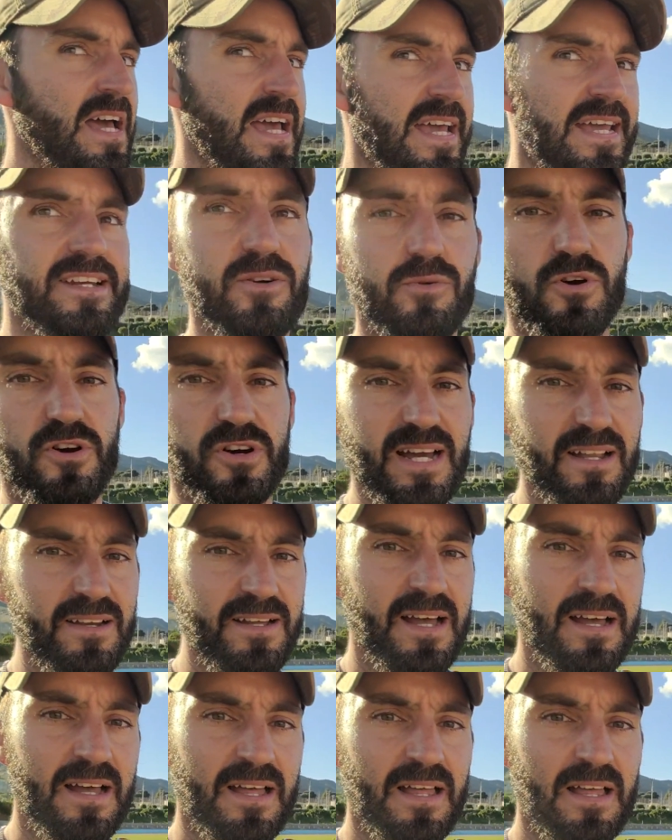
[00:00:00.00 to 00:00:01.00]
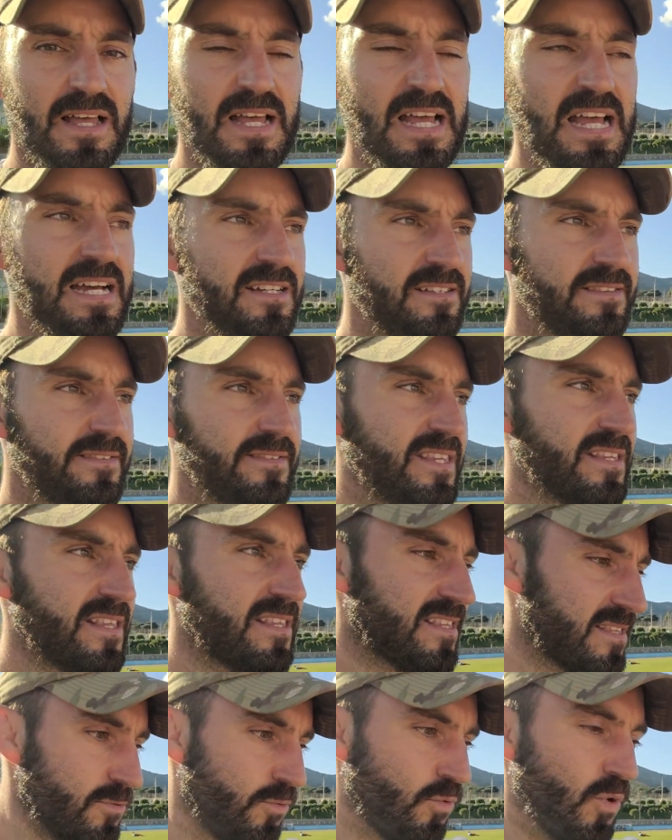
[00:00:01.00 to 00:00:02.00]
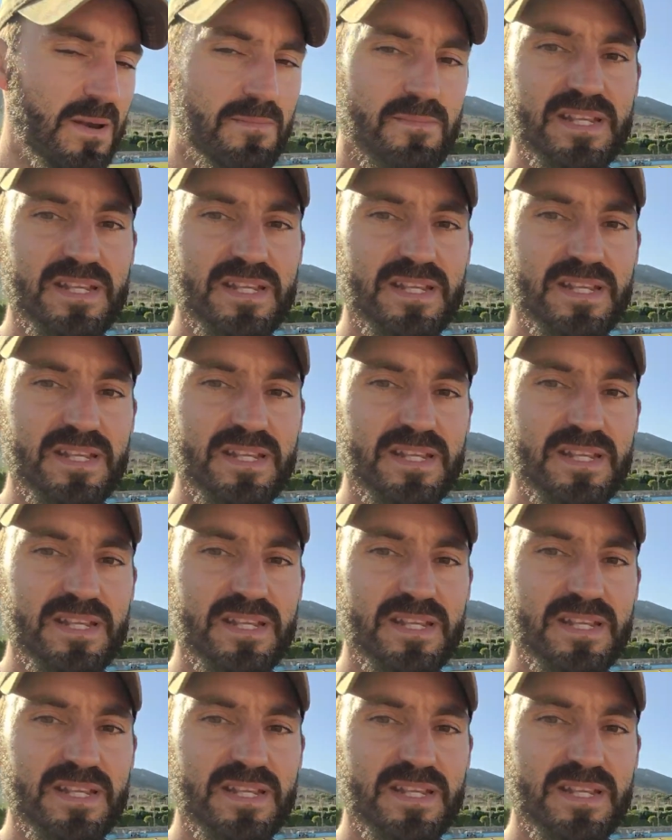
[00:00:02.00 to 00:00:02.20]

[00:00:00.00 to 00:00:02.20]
In a workout, 1